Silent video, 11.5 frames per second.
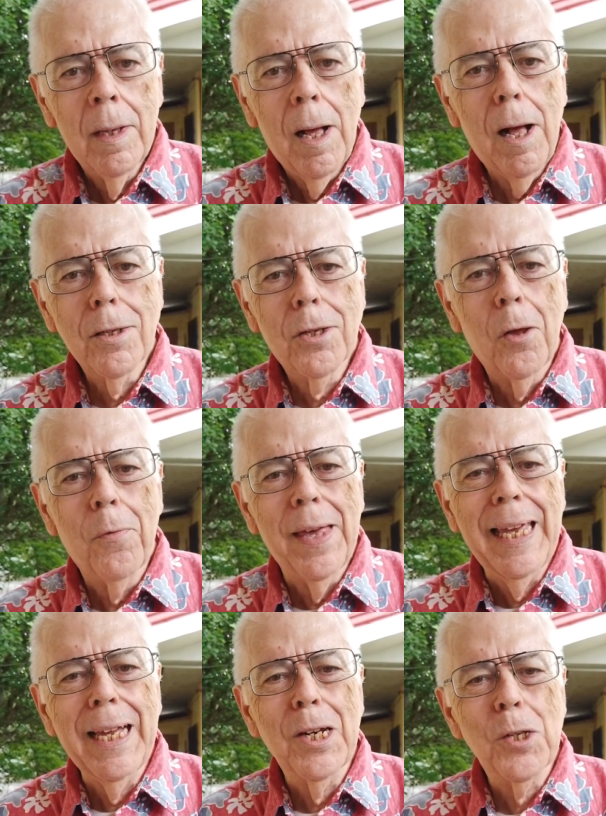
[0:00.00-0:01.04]
Also, the
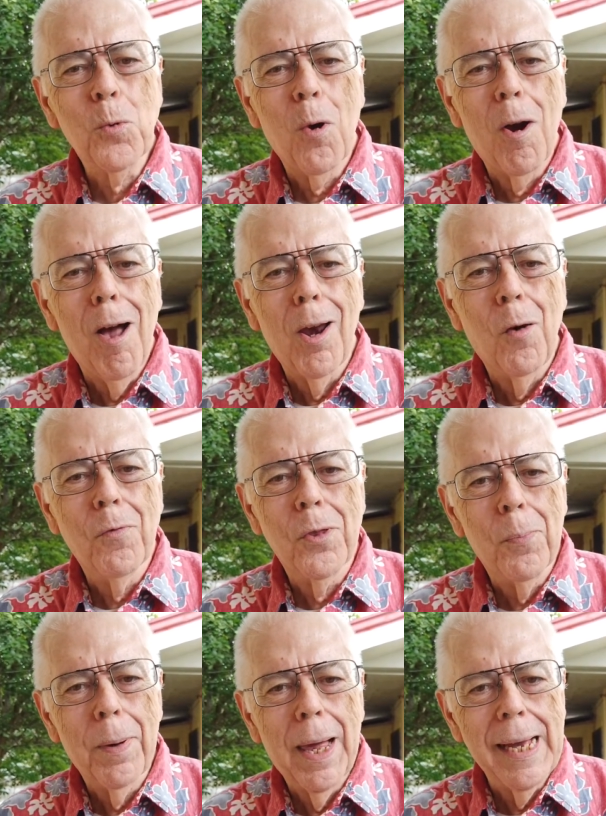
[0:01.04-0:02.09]
English were all over
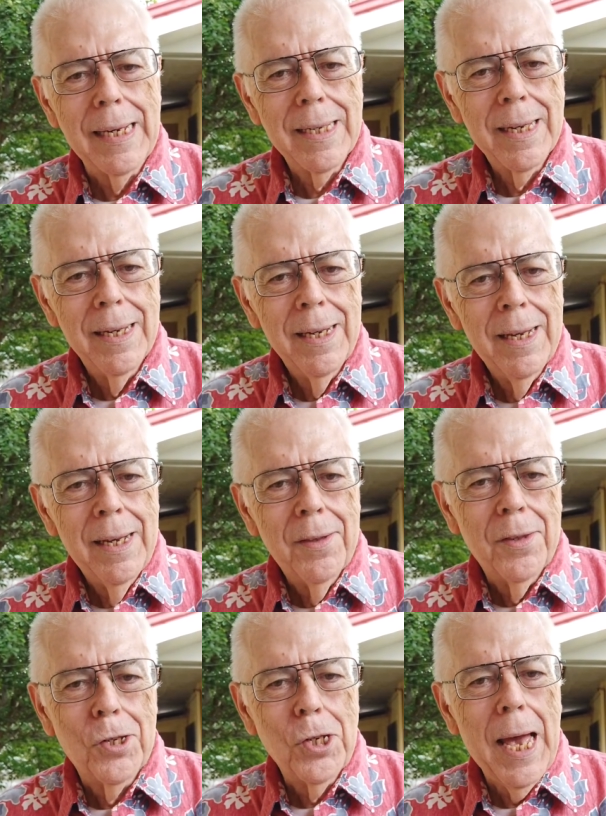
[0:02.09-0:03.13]
the place.
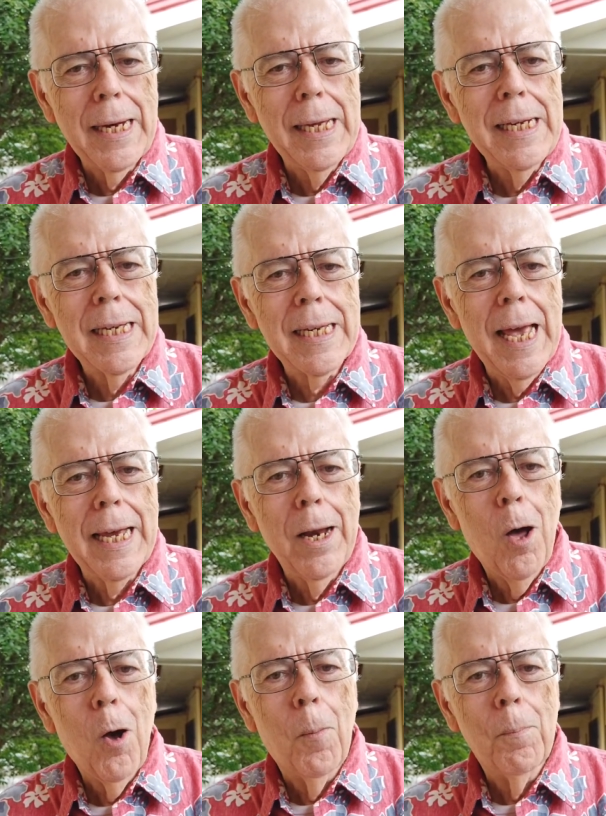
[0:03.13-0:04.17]
The Chinese stayed
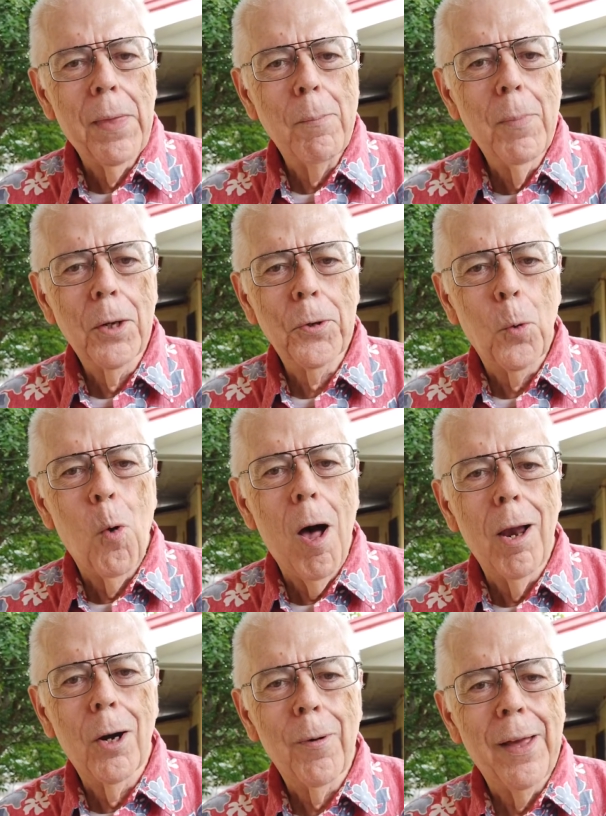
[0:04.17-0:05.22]
home. They built a
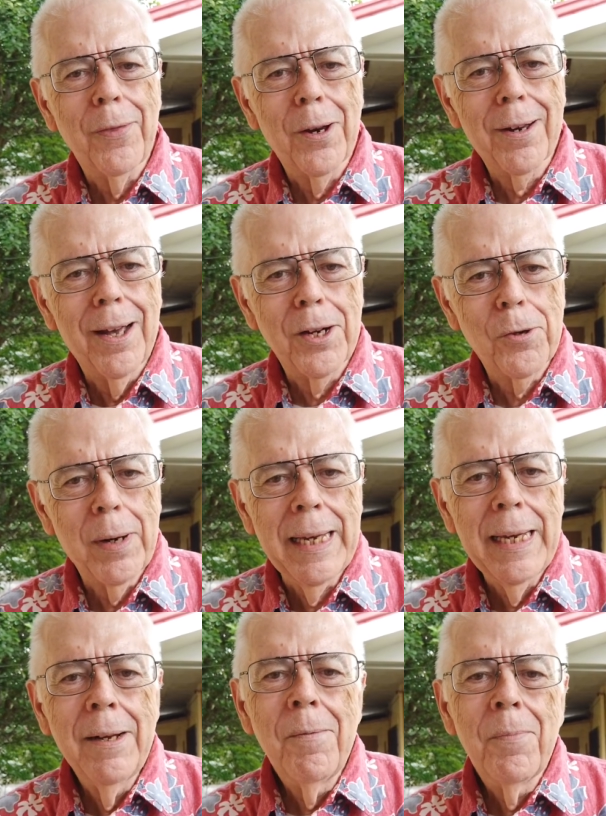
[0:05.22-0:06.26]
wall around their country.
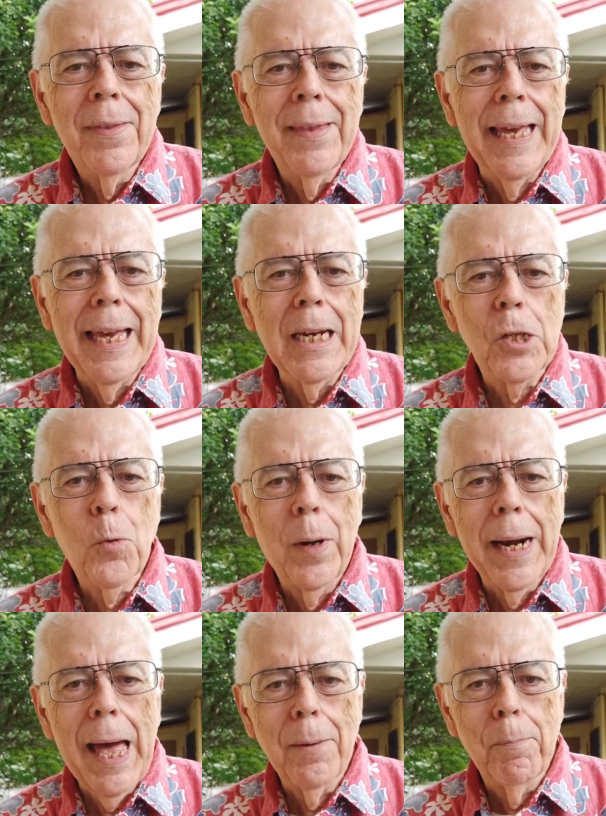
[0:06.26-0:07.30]
The English
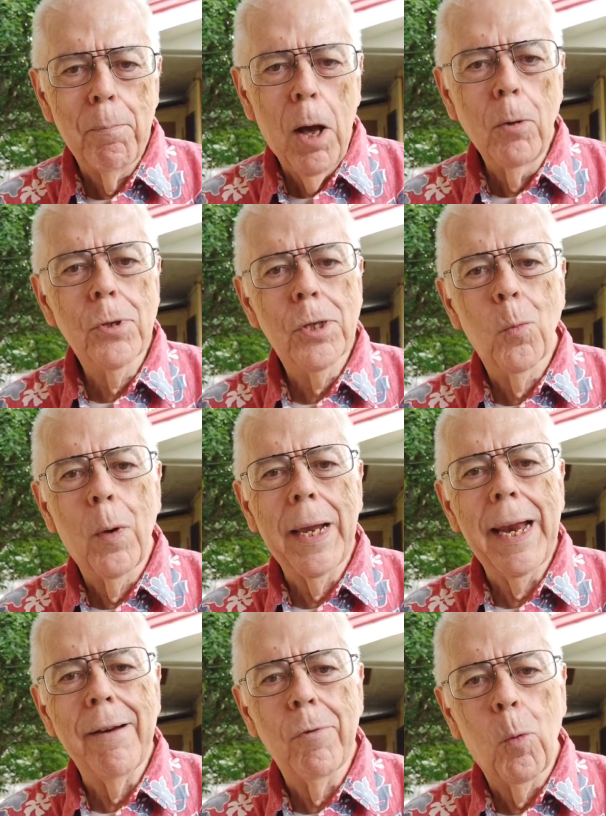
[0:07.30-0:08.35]
went out in boats and
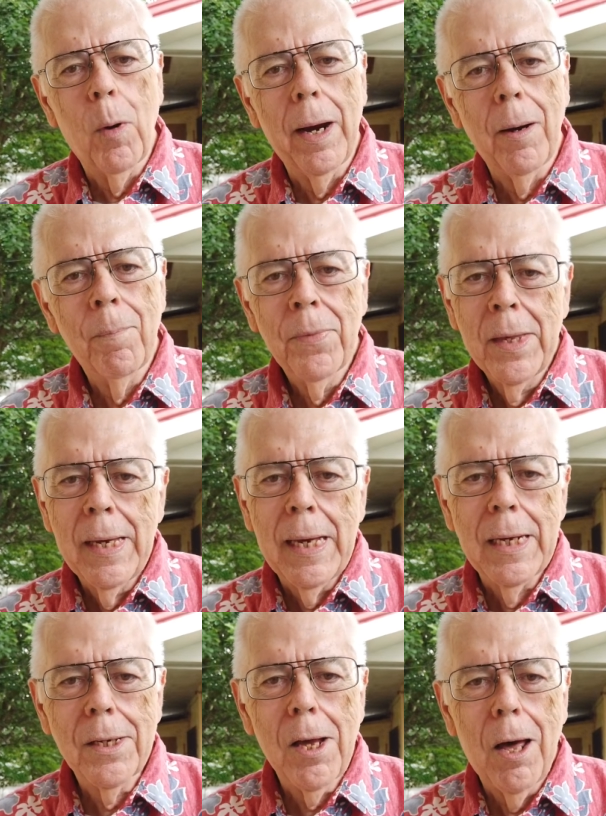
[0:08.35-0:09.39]
went everywhere
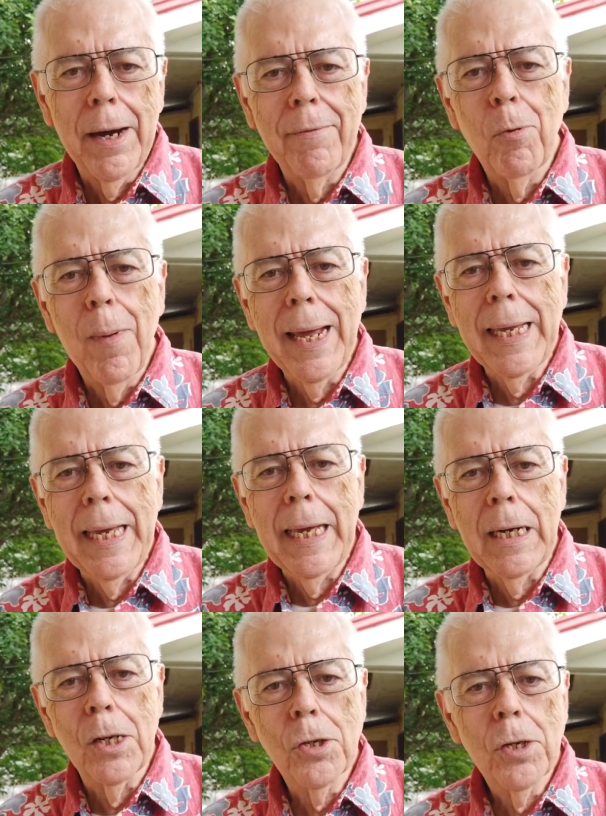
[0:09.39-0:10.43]
and taught everybody
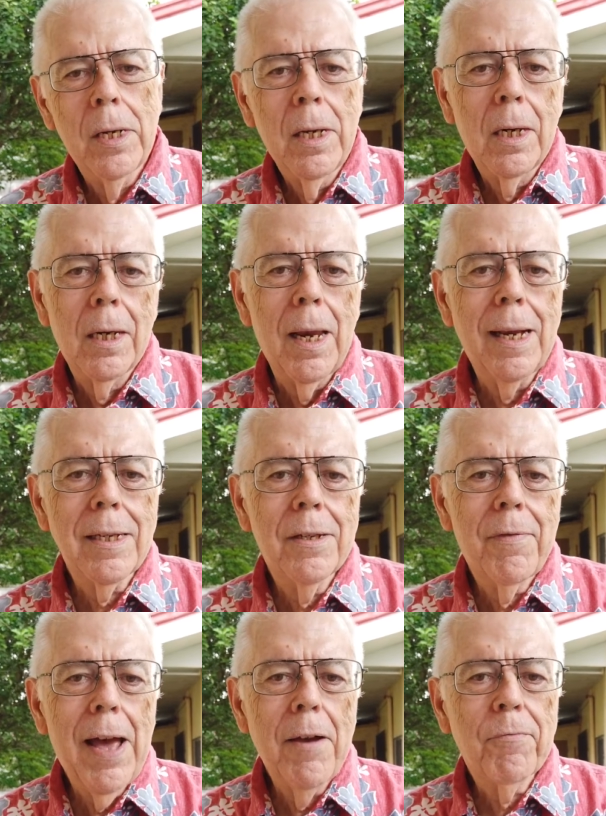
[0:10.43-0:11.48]
English. Lots
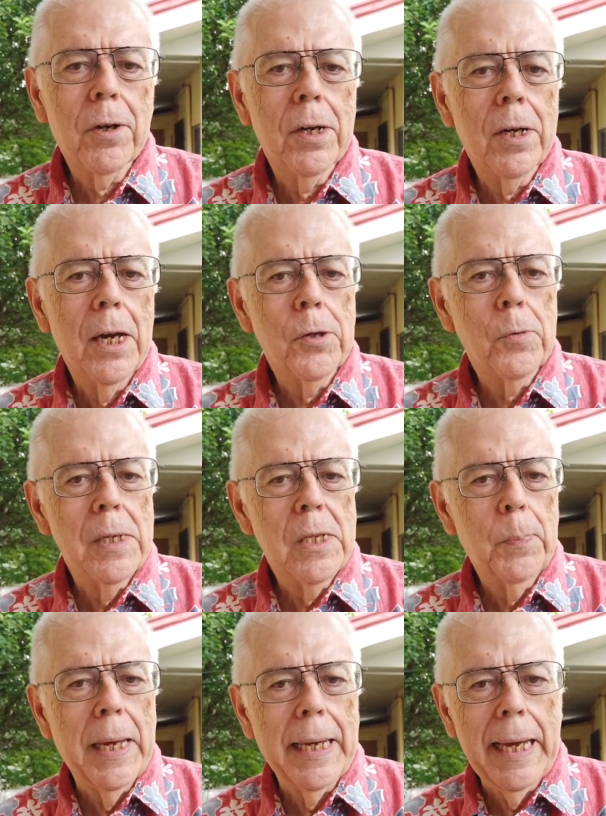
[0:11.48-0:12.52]
of African countries
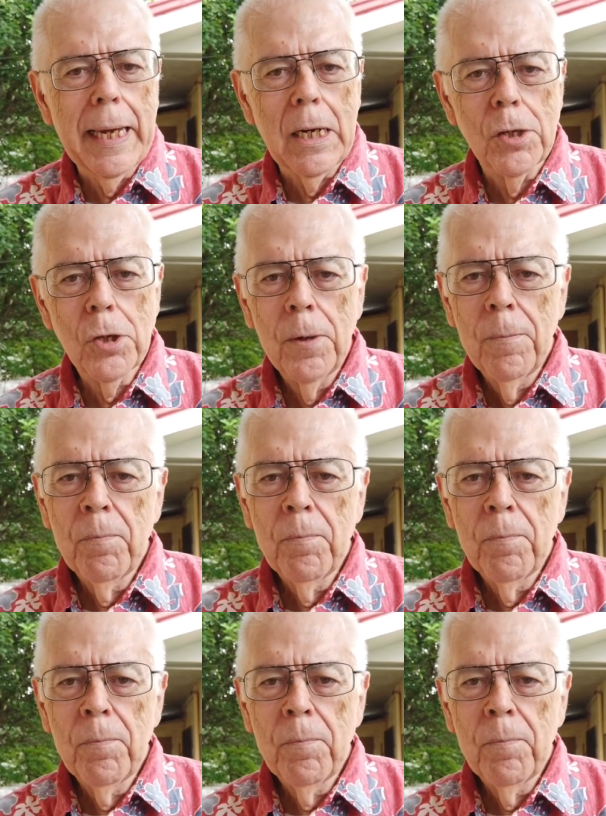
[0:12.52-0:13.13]
speak English.